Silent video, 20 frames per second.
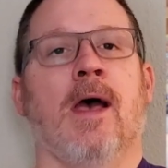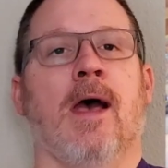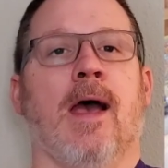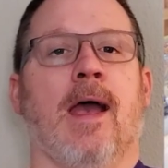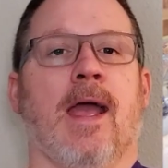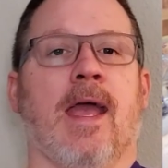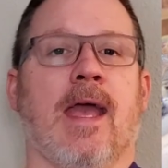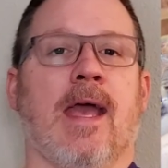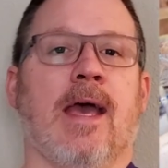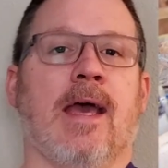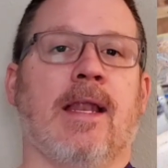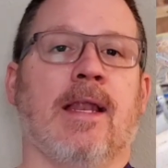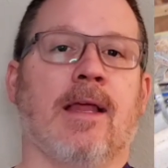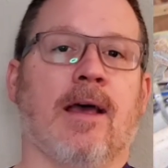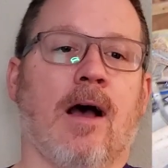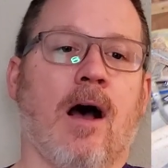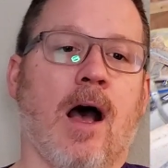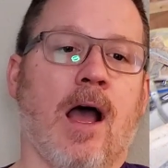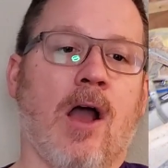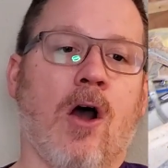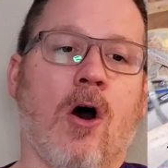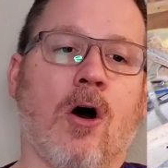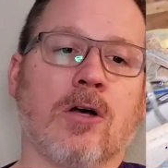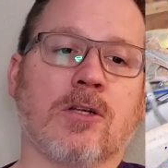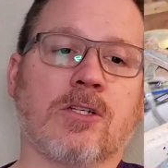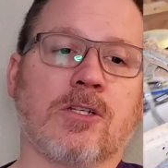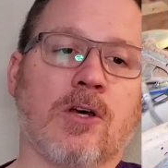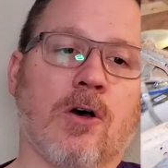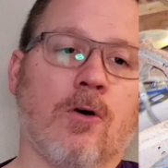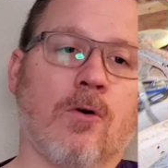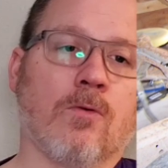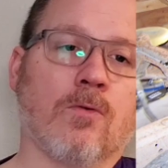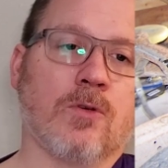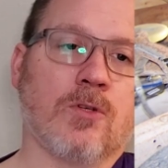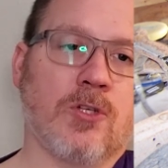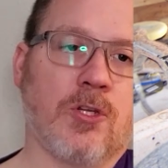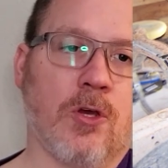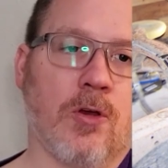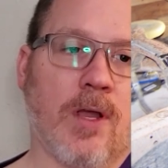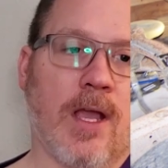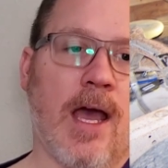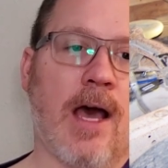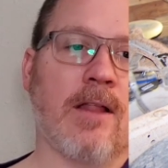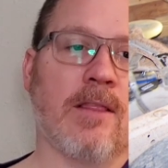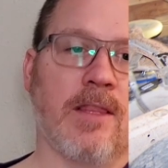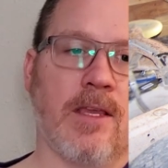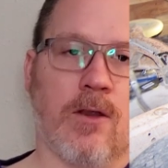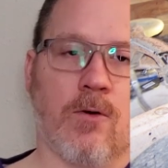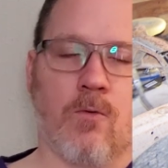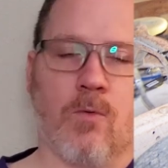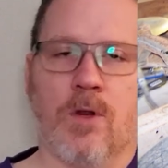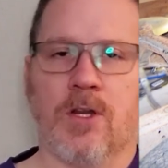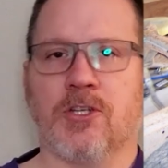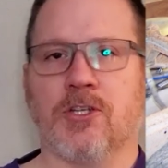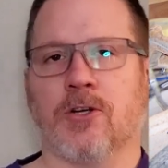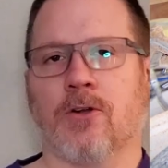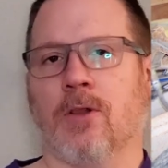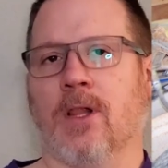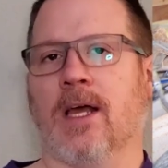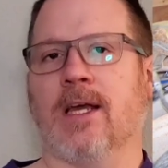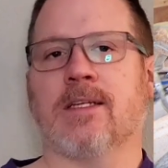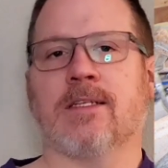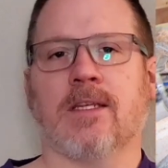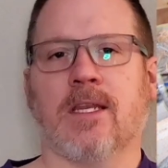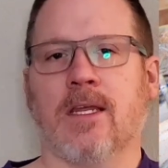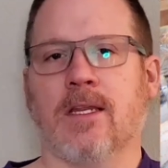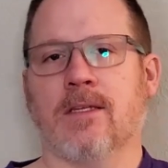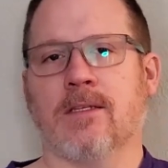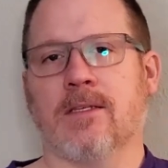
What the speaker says: and I also took out the original S10